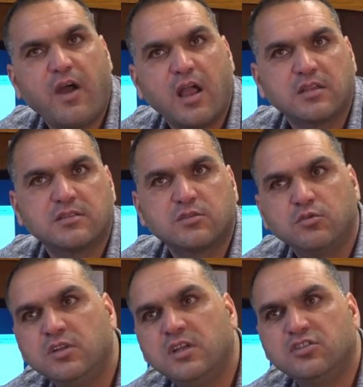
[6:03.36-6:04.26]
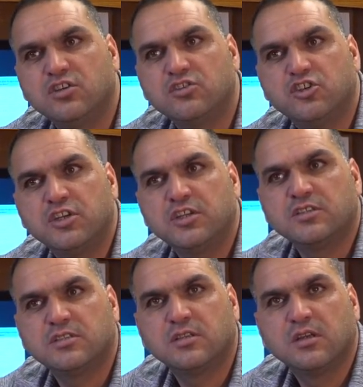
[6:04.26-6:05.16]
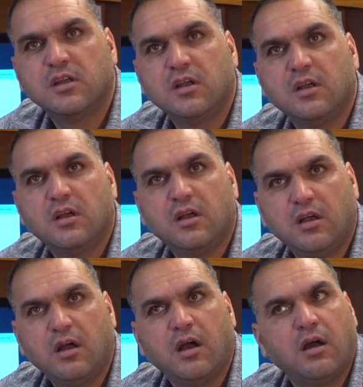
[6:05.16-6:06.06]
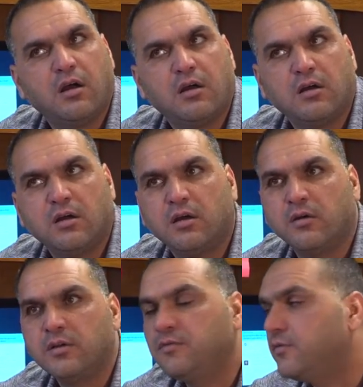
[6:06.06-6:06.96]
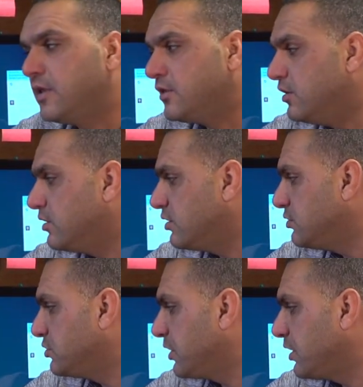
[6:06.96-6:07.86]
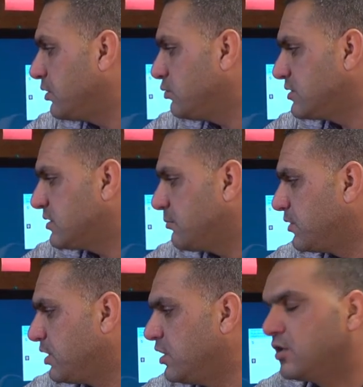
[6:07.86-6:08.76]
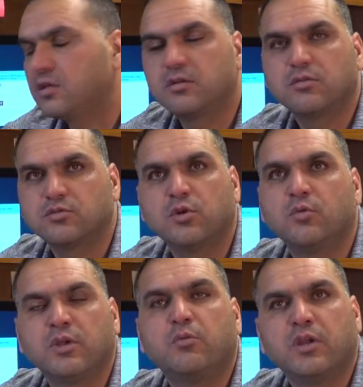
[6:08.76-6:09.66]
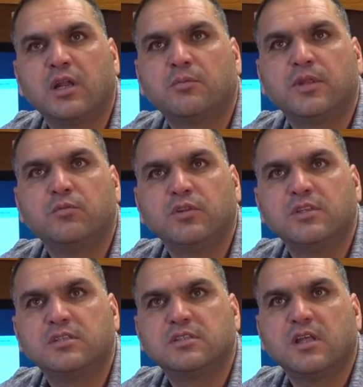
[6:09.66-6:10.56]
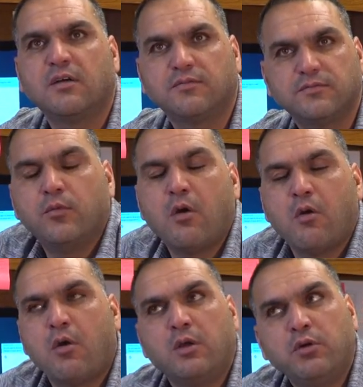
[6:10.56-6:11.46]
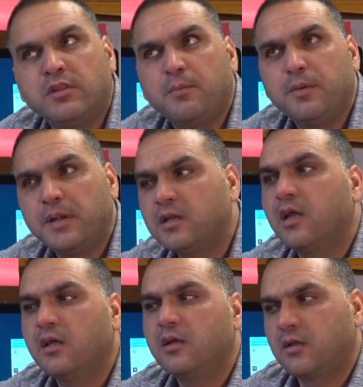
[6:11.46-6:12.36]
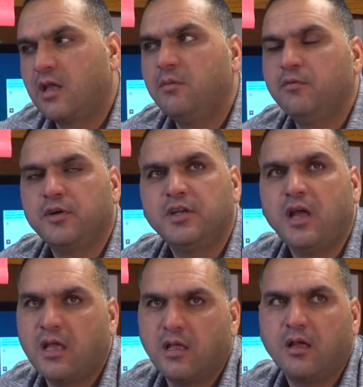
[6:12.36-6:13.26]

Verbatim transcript: fax to D H H S. Mm-hmm. uh, if they need internet with something, so we, we help them with this stuff. Well, when, when the people ca came over here, I,